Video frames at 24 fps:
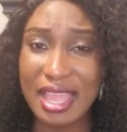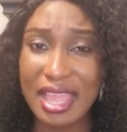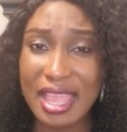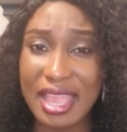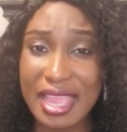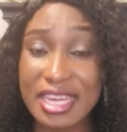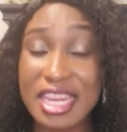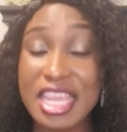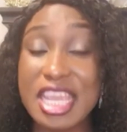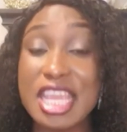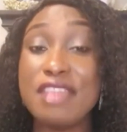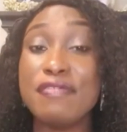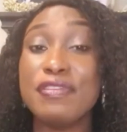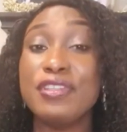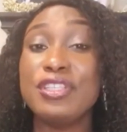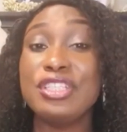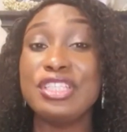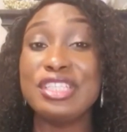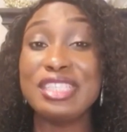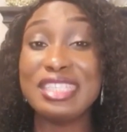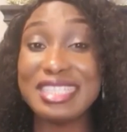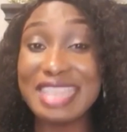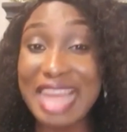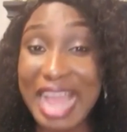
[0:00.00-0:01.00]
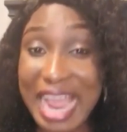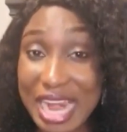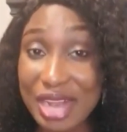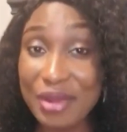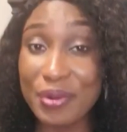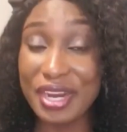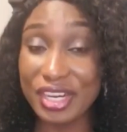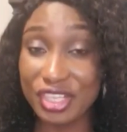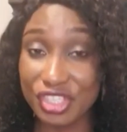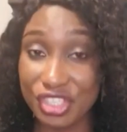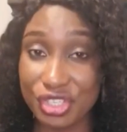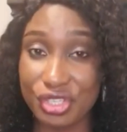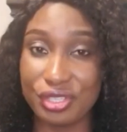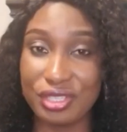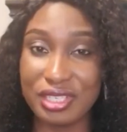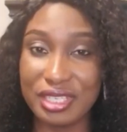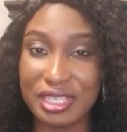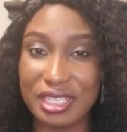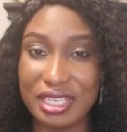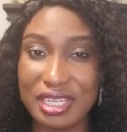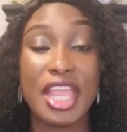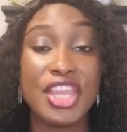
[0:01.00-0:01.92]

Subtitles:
and even direction.